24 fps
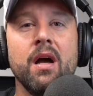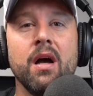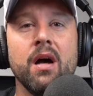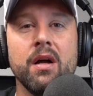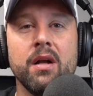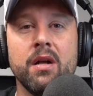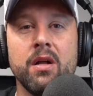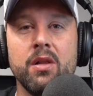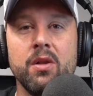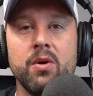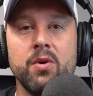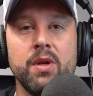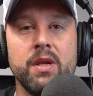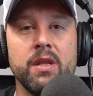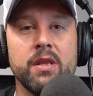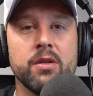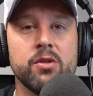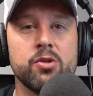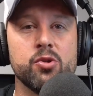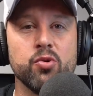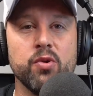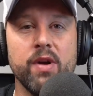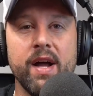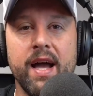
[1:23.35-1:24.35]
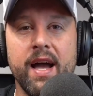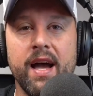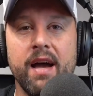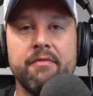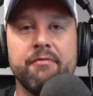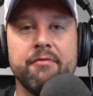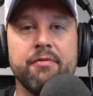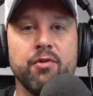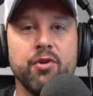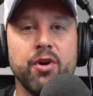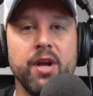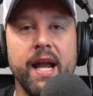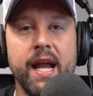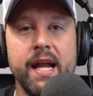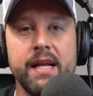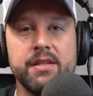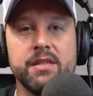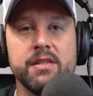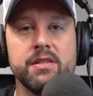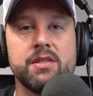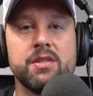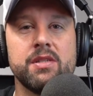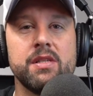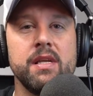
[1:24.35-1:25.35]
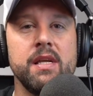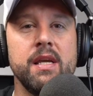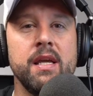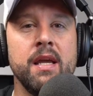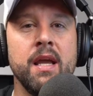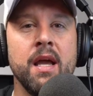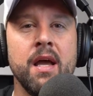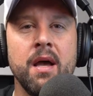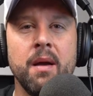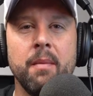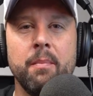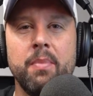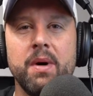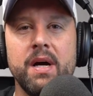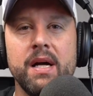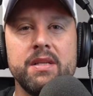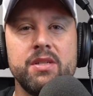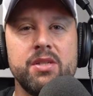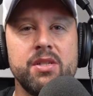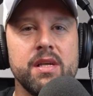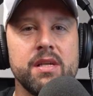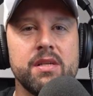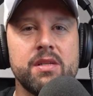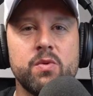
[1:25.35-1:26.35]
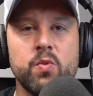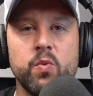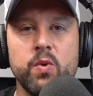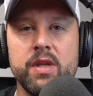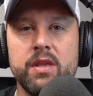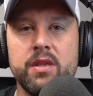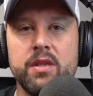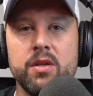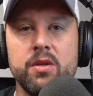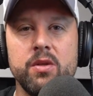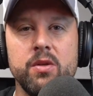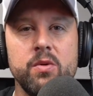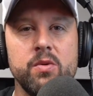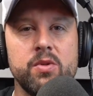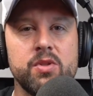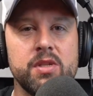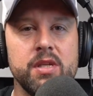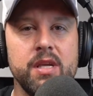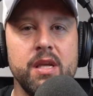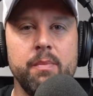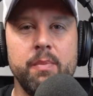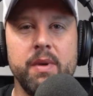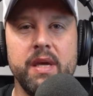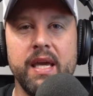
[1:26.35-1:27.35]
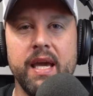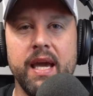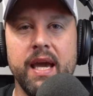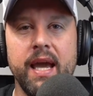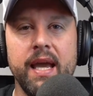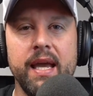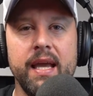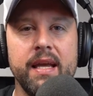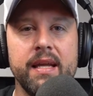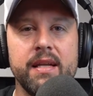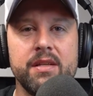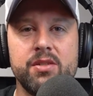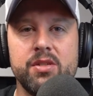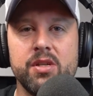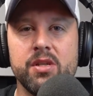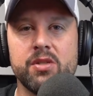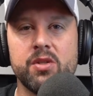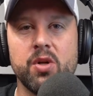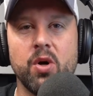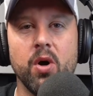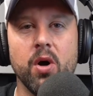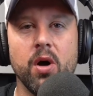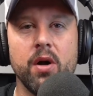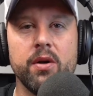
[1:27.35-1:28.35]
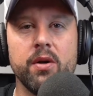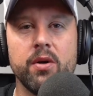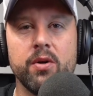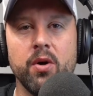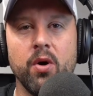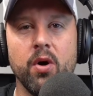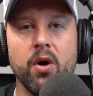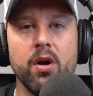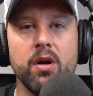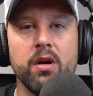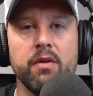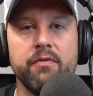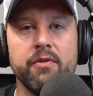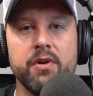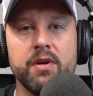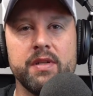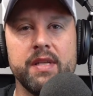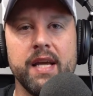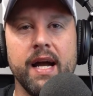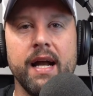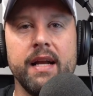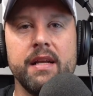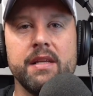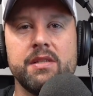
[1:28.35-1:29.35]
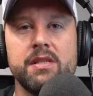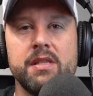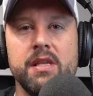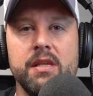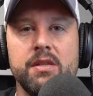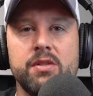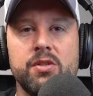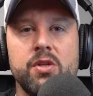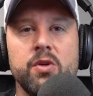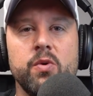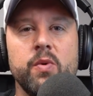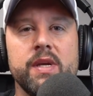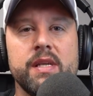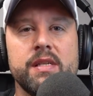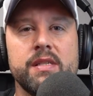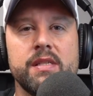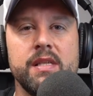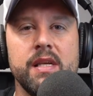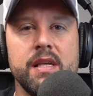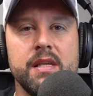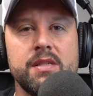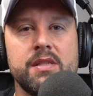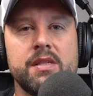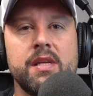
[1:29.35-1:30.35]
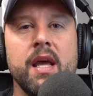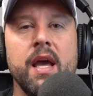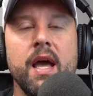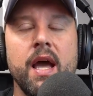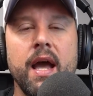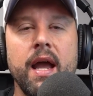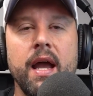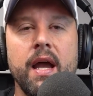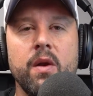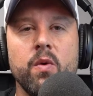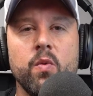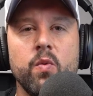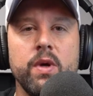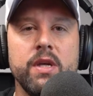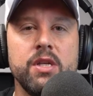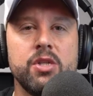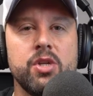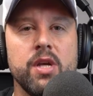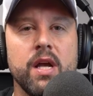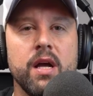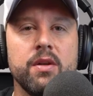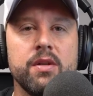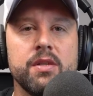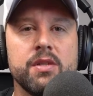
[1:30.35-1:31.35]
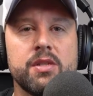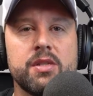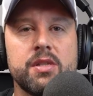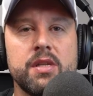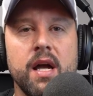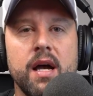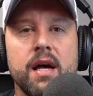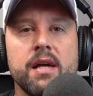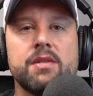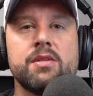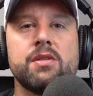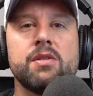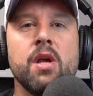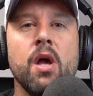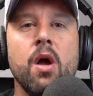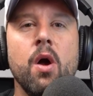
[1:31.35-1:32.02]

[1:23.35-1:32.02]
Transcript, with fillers: including the draft, free agency. But just with the new CBA, it's just harder and harder for dynasties to exist. And we shall discuss